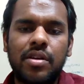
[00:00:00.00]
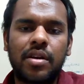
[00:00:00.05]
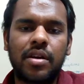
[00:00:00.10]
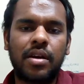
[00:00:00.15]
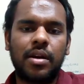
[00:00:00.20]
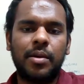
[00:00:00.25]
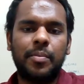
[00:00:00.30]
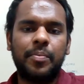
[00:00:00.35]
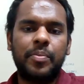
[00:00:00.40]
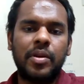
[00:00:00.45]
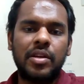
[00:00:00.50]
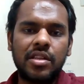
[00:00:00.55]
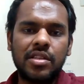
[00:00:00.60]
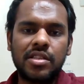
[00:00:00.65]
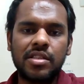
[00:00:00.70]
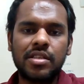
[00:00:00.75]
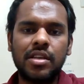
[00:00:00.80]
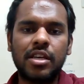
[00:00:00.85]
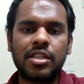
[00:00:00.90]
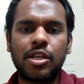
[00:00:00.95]
the
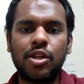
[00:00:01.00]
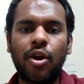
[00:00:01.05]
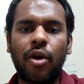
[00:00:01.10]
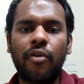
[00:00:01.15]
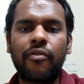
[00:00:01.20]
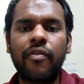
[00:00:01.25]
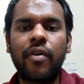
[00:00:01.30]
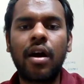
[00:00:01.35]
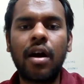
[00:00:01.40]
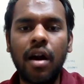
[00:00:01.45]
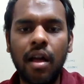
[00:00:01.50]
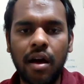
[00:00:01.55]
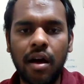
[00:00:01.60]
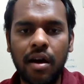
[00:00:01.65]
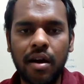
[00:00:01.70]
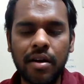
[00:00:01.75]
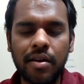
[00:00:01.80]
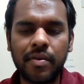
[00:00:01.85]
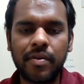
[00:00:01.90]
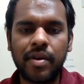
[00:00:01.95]
pronunciation of
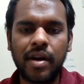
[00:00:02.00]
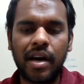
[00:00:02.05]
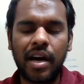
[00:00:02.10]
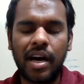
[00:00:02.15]
ada.